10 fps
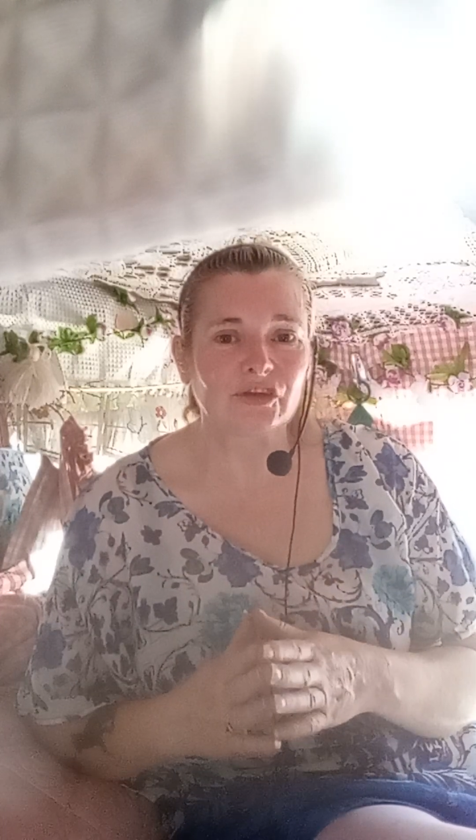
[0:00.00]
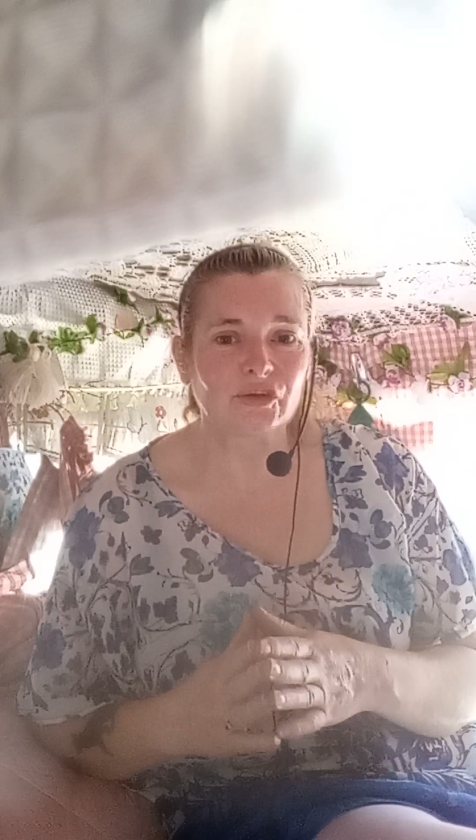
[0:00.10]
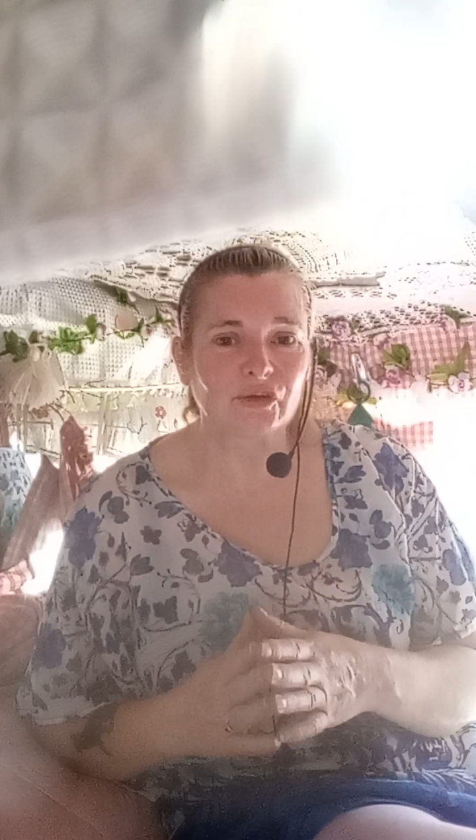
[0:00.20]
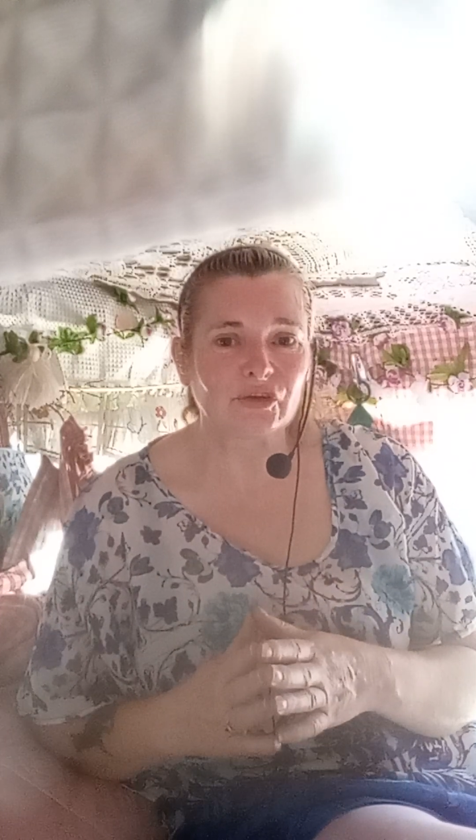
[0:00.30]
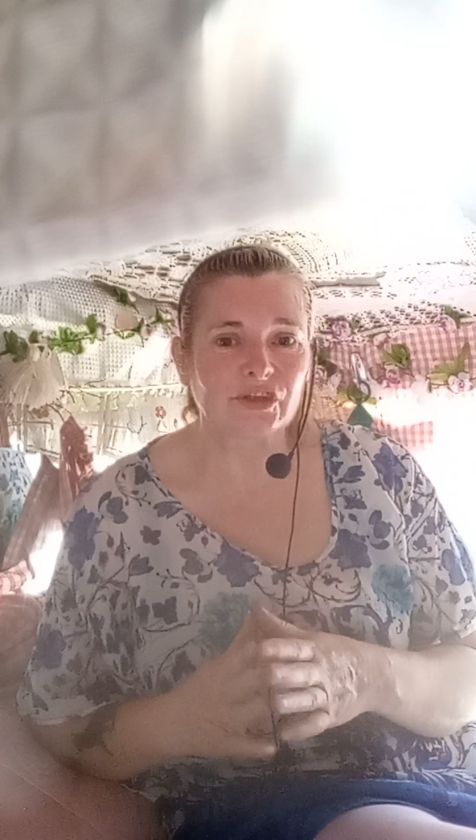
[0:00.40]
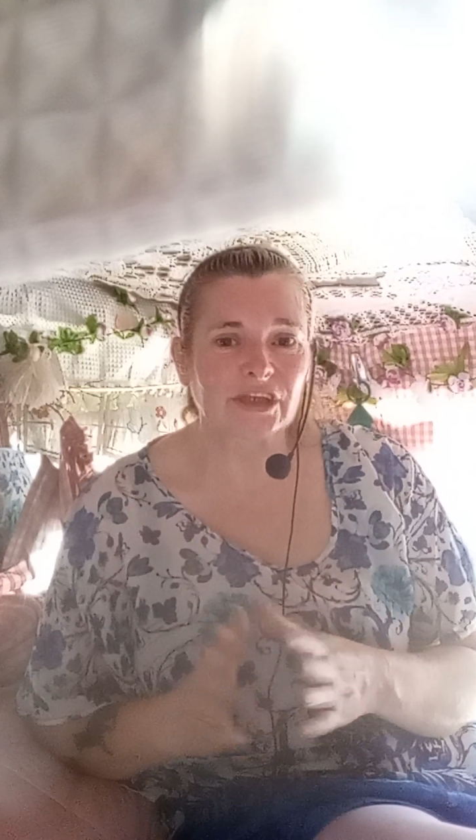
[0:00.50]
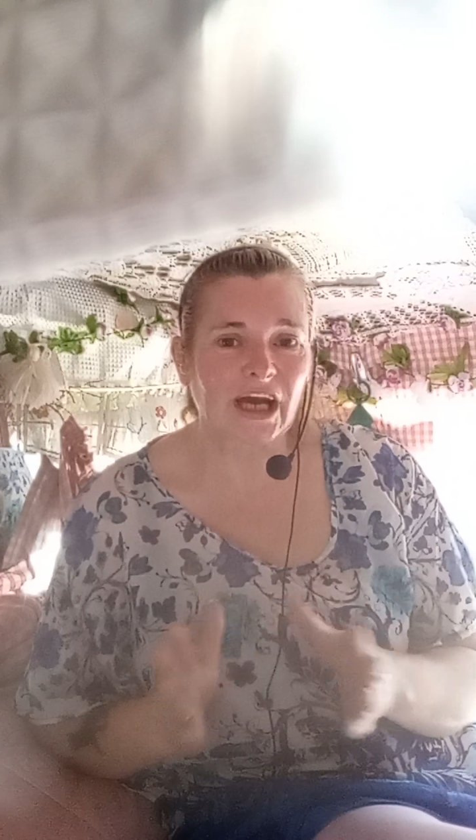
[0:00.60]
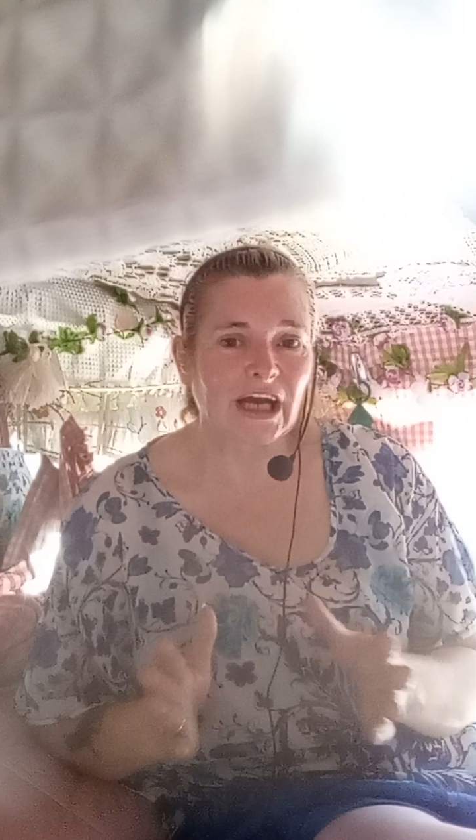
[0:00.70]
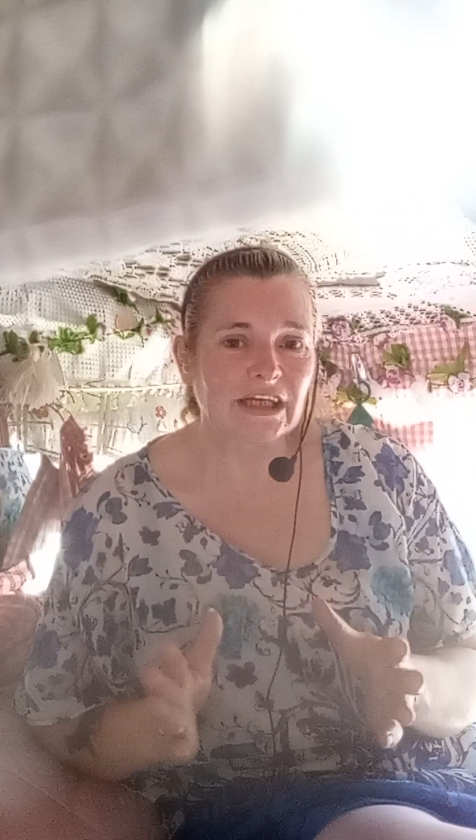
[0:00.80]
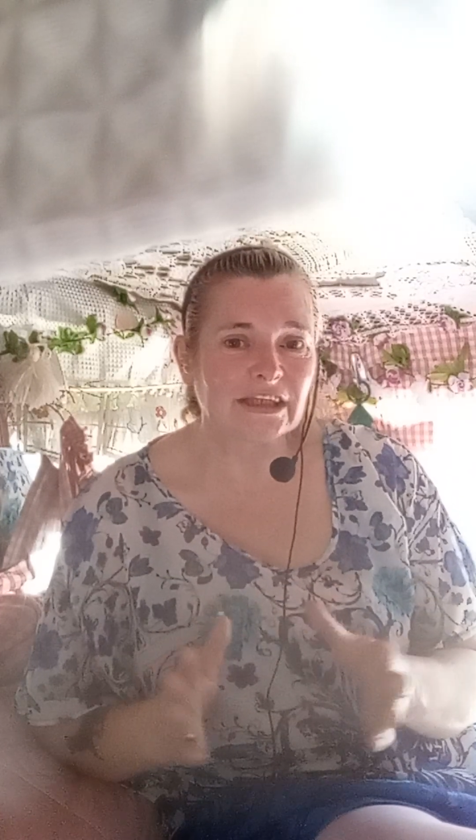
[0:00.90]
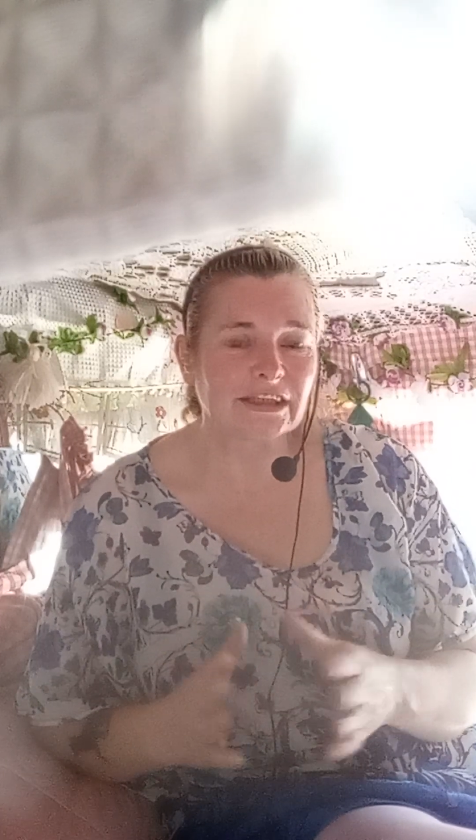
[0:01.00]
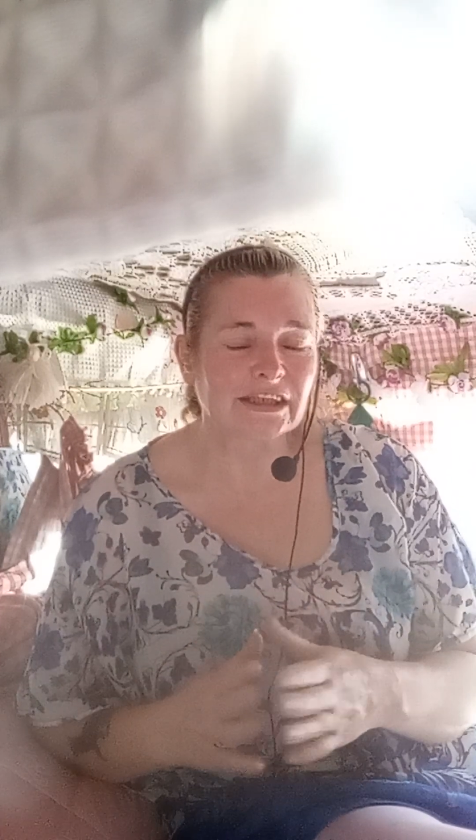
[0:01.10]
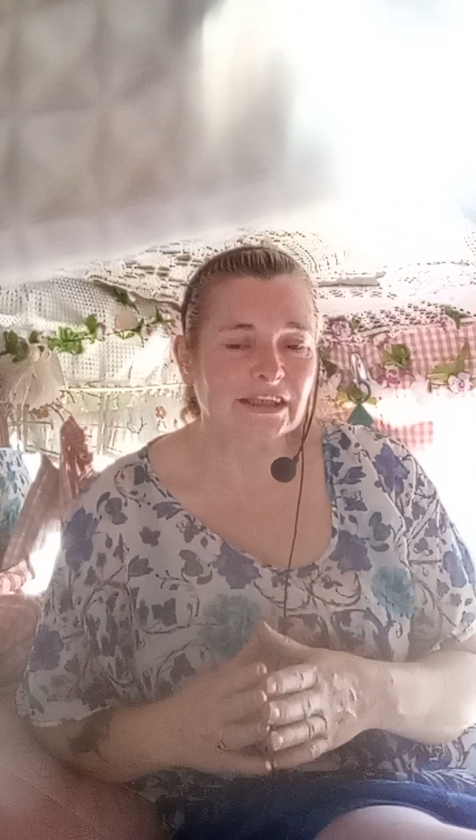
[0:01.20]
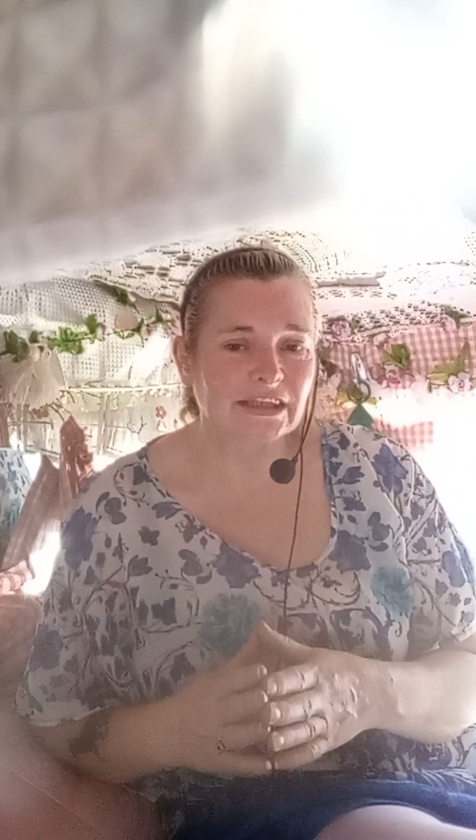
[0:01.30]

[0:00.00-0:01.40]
you, darling,